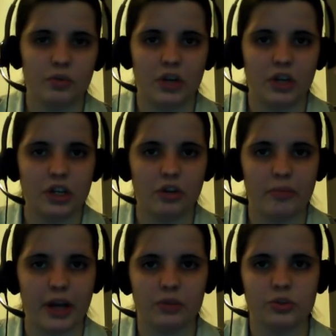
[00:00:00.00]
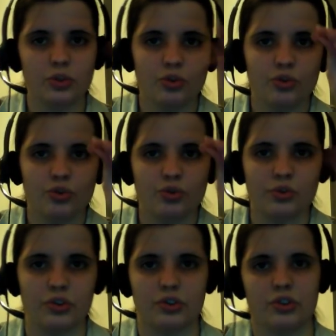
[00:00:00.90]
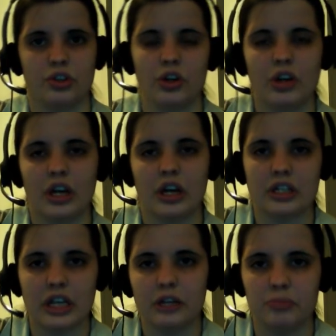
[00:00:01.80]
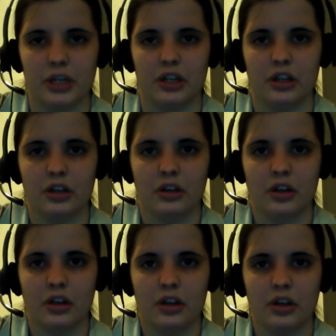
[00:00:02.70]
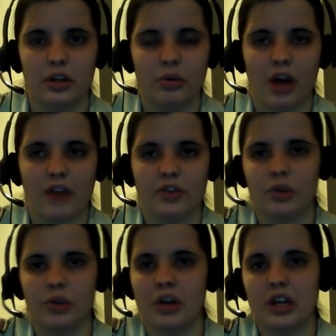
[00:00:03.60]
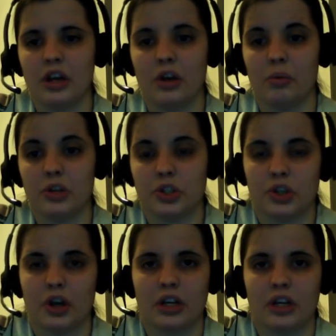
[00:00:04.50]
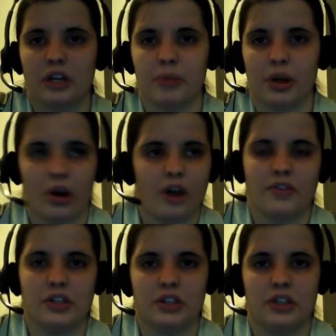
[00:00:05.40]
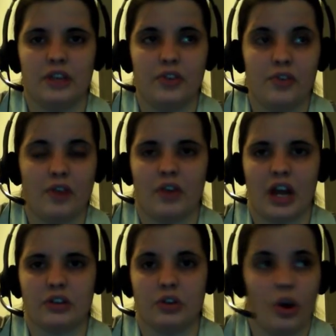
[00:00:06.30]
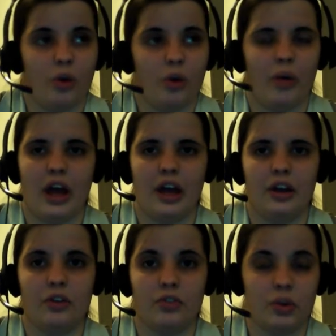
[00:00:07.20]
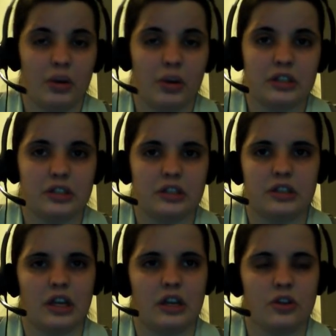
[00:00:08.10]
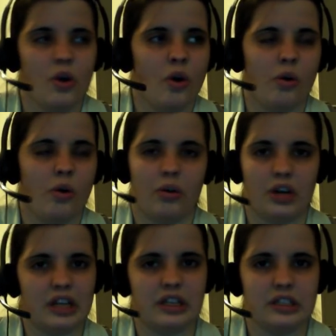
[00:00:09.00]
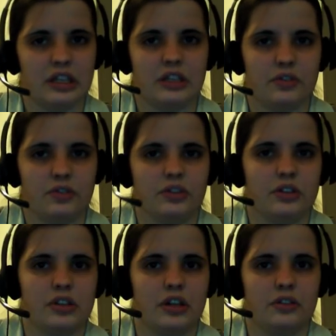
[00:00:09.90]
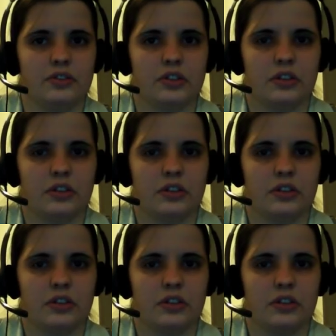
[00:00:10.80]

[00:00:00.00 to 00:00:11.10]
running your mouths, shush, you're not helping. You have no idea what you're talking about, obviously, if you've never had to go and request these things or get these things for yourselves.